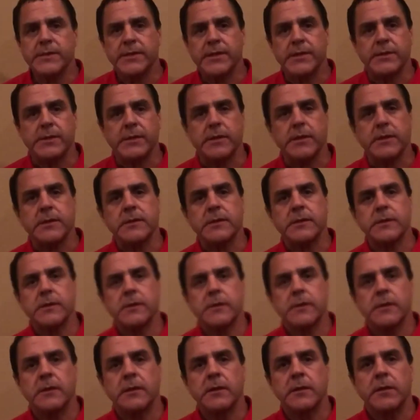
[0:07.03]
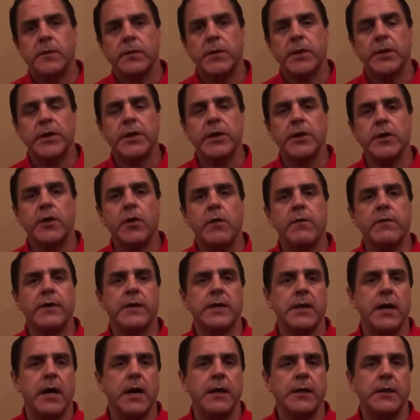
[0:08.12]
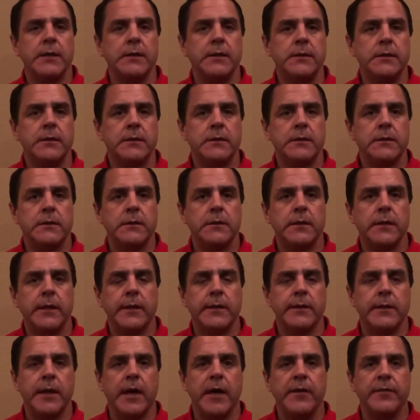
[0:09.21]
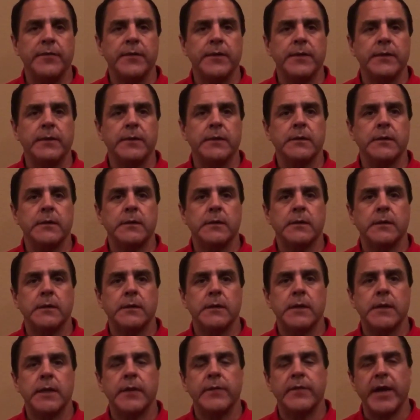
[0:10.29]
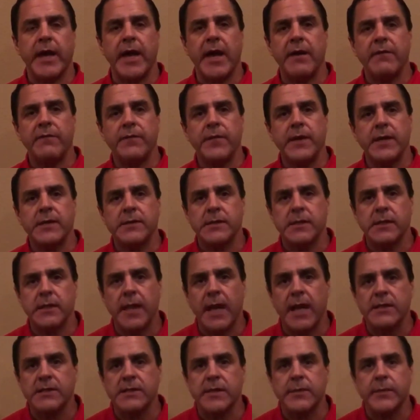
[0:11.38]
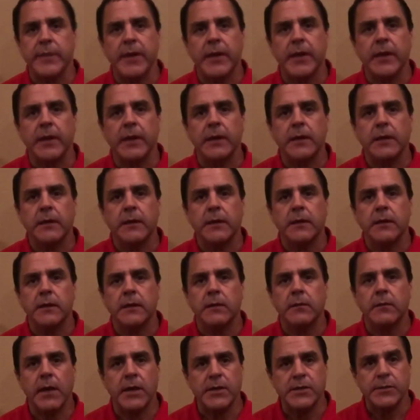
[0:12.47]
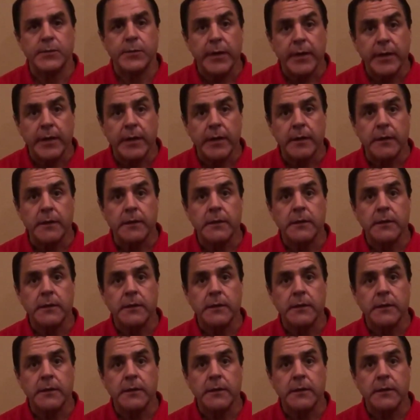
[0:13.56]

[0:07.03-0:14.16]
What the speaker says: sisters, we're going to go over donning and doffing of a half-face elastomeric respirator.